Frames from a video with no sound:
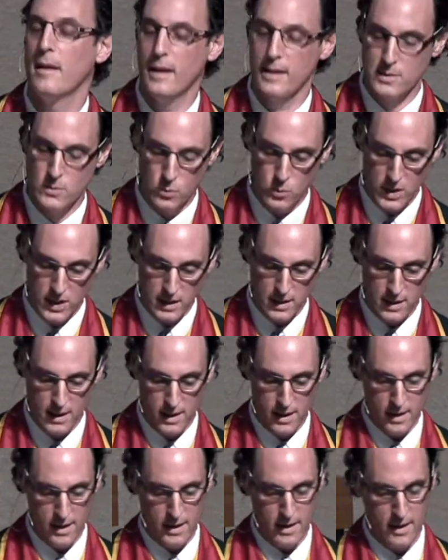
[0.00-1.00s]
As we
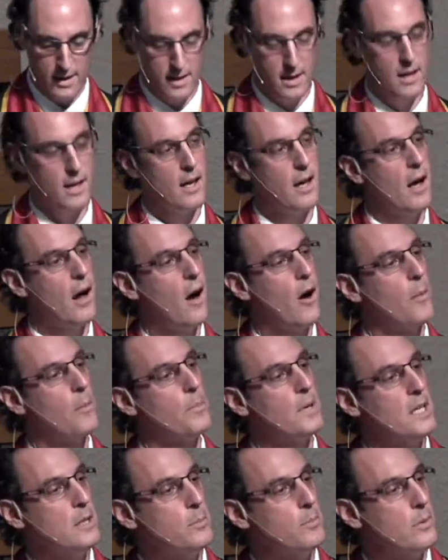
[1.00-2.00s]
are
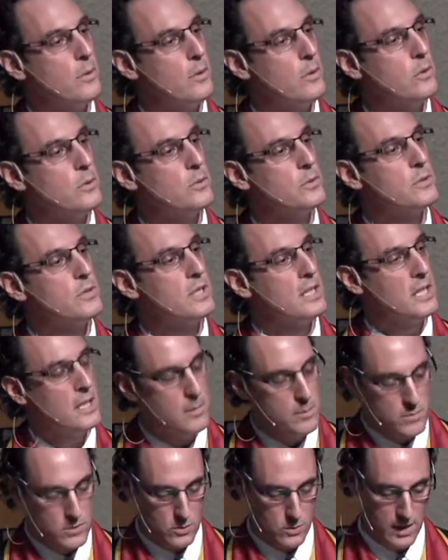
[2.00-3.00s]
people who
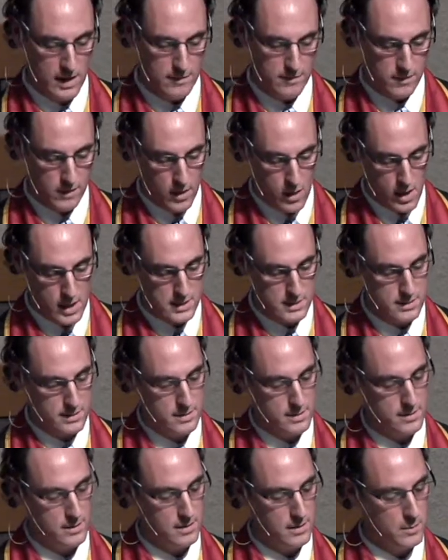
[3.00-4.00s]
seem to have
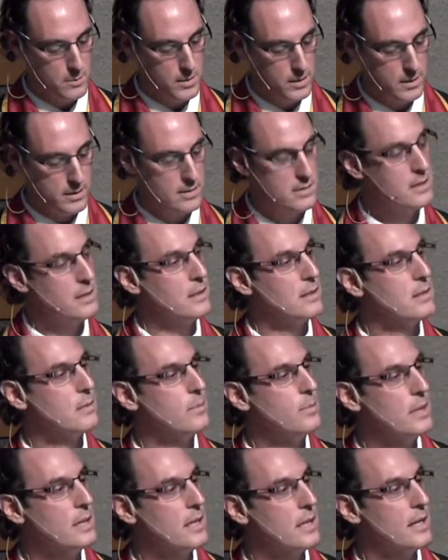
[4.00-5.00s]
lost the ability to
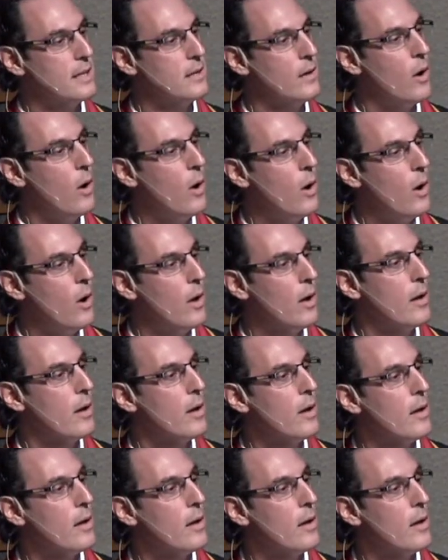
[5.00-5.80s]
be in awe